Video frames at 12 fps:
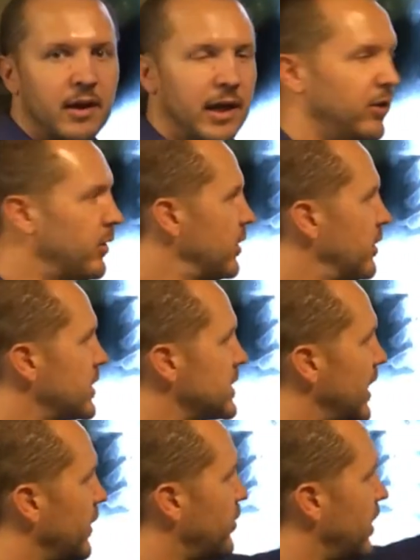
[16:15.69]
I know it looks
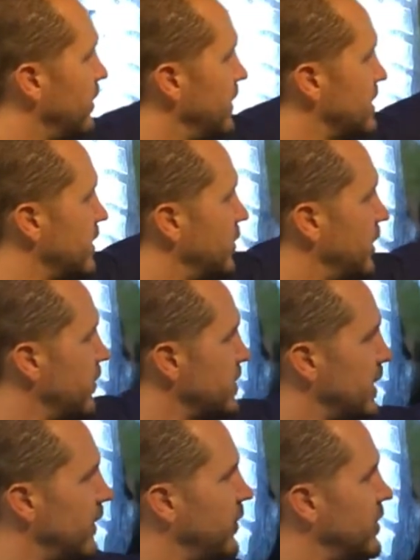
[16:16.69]
like probably someone in their
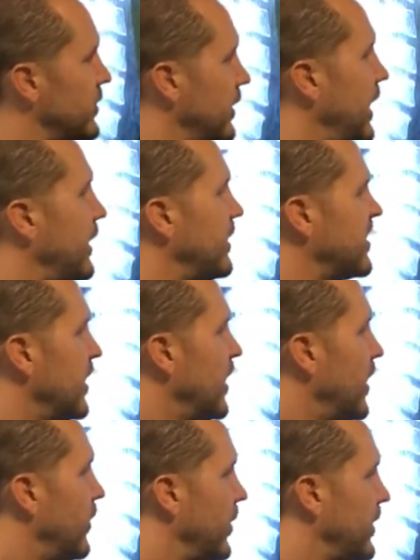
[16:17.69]
70s or 80s,
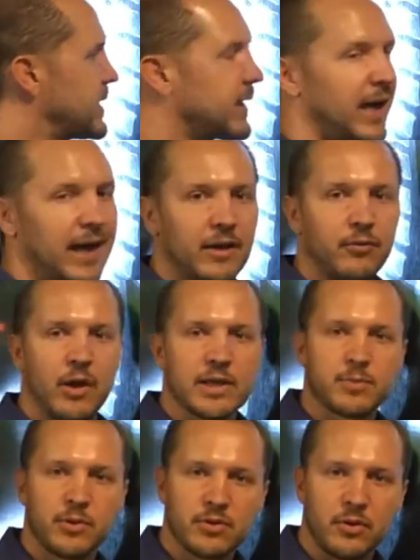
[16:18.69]
but this guy had
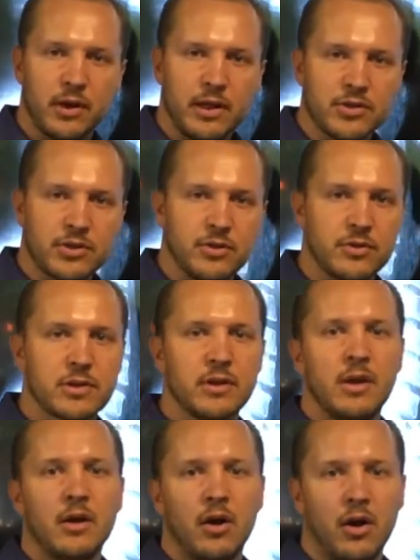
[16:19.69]
respiratory issues,
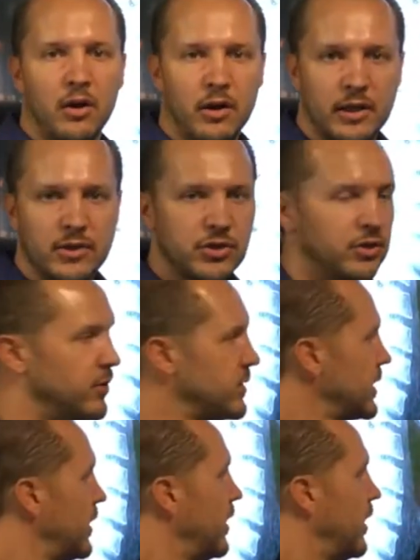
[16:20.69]
heart
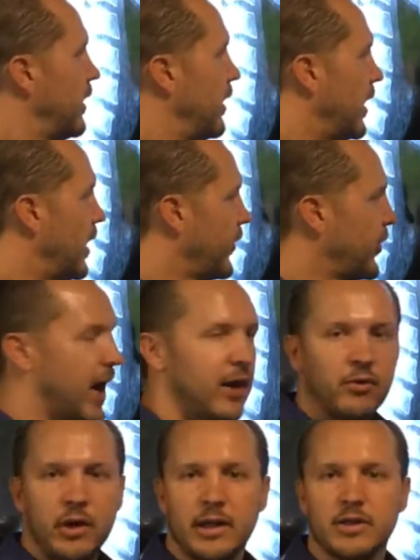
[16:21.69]
issues,
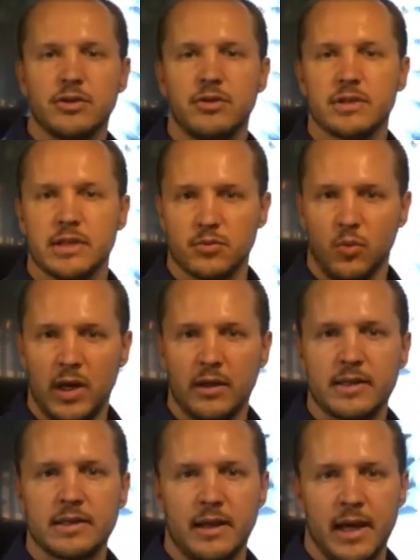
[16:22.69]
thyroid issues, as
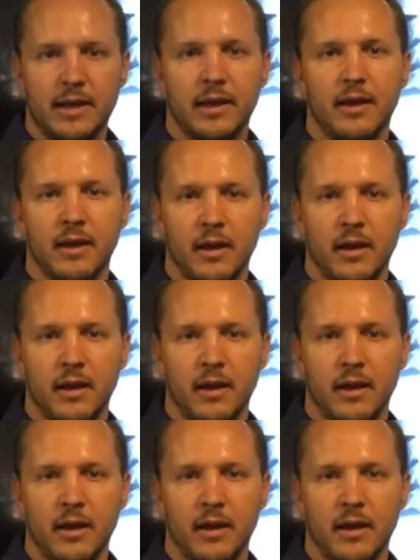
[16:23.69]
well as neck